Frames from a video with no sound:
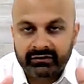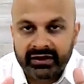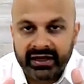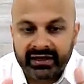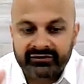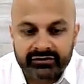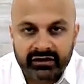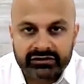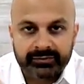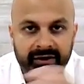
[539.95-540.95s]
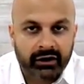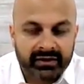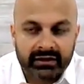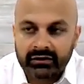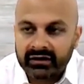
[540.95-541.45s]
Okay, and so Dr.
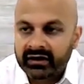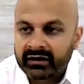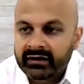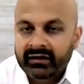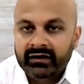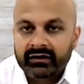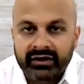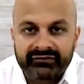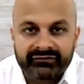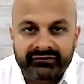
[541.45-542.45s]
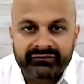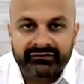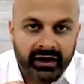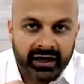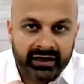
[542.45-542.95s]
Periman, Laura, great friend of
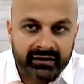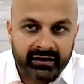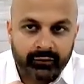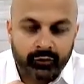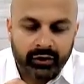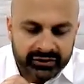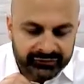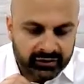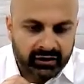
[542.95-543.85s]
mine, a wonderful